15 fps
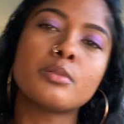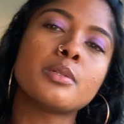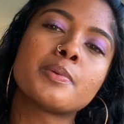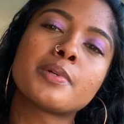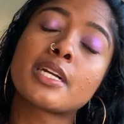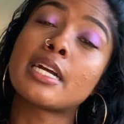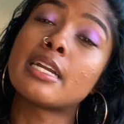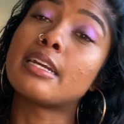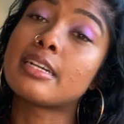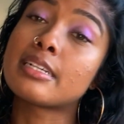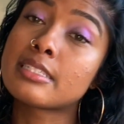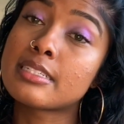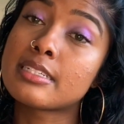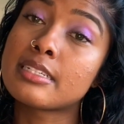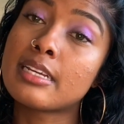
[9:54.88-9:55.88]
were
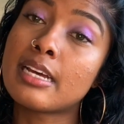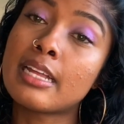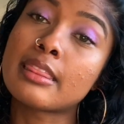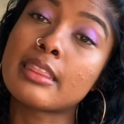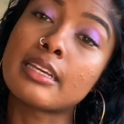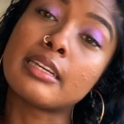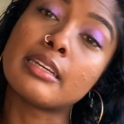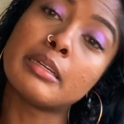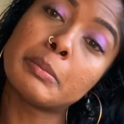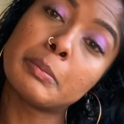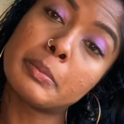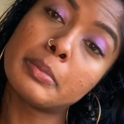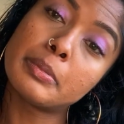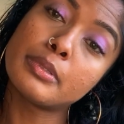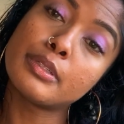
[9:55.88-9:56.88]
connected at the hip,
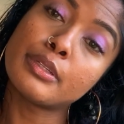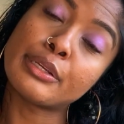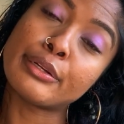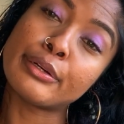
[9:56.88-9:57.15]
you